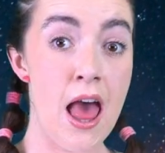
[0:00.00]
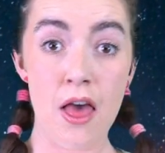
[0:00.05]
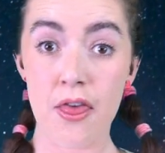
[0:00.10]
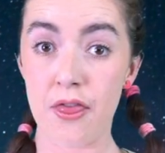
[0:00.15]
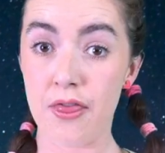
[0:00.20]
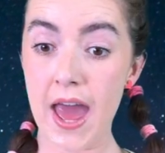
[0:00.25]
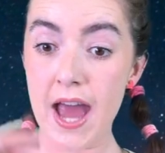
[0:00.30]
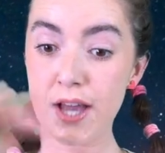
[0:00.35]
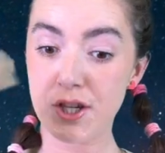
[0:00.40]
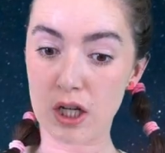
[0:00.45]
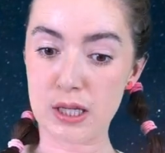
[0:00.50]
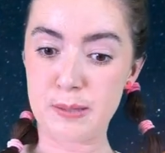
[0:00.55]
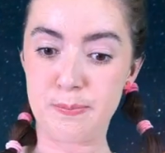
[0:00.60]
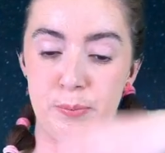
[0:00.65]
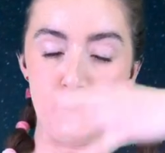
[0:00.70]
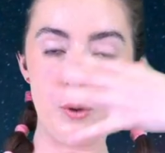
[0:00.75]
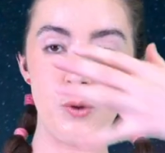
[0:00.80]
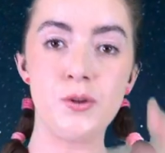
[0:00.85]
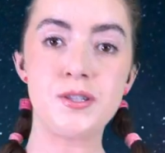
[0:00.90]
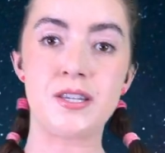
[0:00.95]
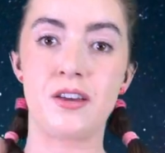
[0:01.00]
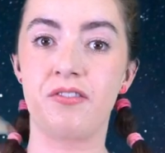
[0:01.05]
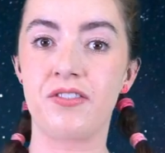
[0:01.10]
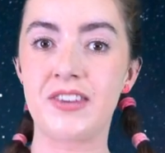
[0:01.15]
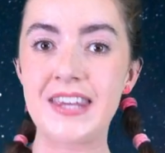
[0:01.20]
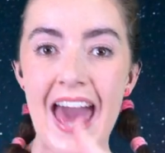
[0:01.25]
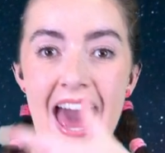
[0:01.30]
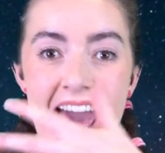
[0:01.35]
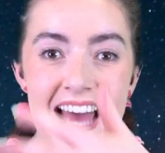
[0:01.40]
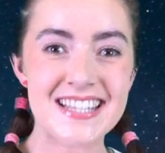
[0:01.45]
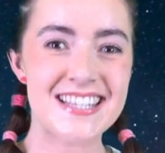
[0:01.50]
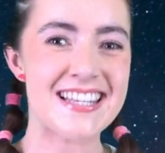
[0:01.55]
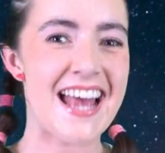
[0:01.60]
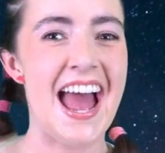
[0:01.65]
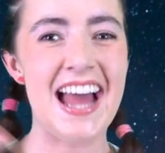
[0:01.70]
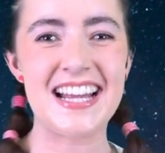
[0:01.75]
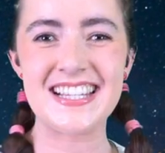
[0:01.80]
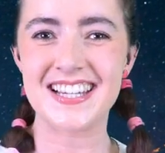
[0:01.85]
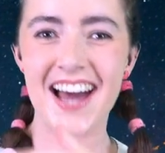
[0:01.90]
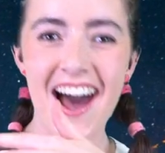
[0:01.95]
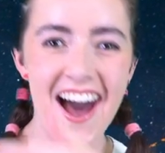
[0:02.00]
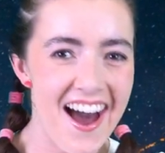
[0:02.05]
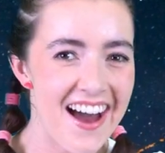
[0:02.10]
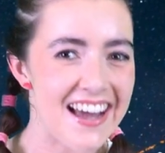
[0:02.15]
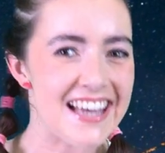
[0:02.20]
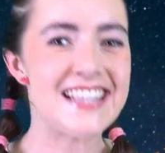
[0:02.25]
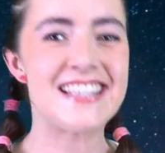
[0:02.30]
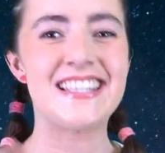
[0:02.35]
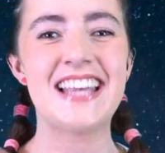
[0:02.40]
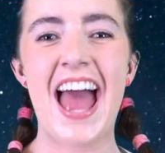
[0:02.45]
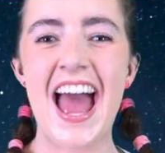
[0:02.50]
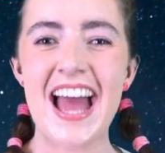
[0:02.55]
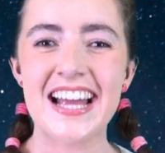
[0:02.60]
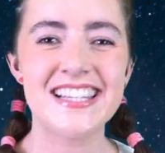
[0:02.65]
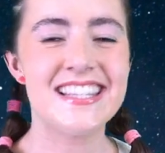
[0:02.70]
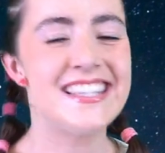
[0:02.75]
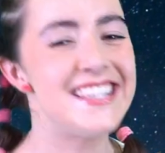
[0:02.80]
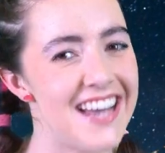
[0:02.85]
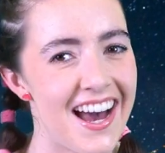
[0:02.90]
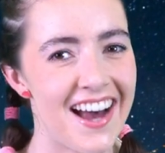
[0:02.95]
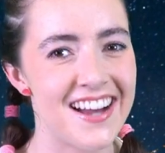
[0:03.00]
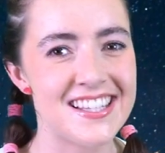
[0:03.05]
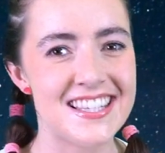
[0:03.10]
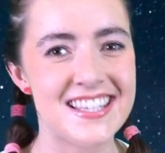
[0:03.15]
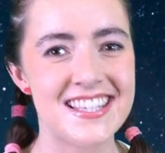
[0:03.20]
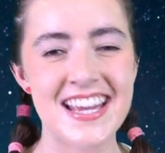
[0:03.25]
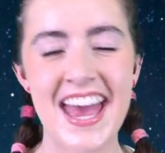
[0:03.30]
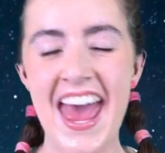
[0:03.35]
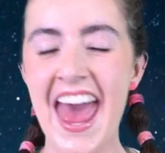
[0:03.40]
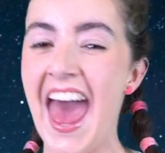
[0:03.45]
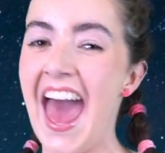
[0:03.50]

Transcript: They're just balls of gas and ice and dust,